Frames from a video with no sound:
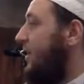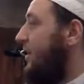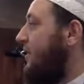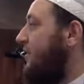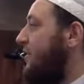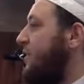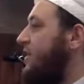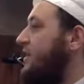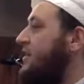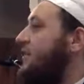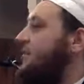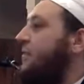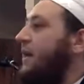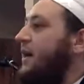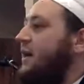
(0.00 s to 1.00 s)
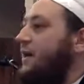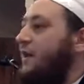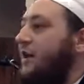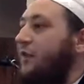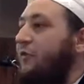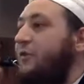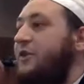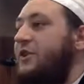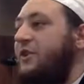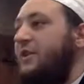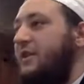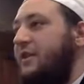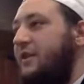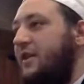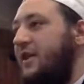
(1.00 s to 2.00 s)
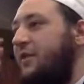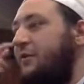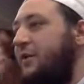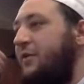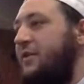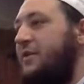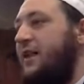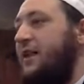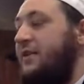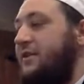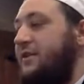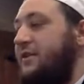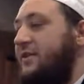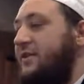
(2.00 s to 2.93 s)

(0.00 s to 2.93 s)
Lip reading: The ni'mah of vision, the ni'mah of his eyes.